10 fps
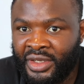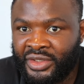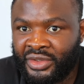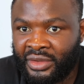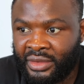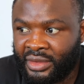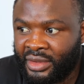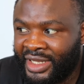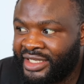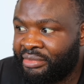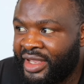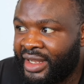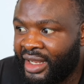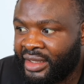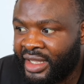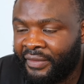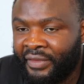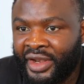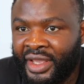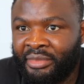So it doesn't mean that they're
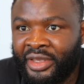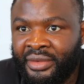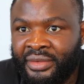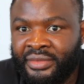avoiding me.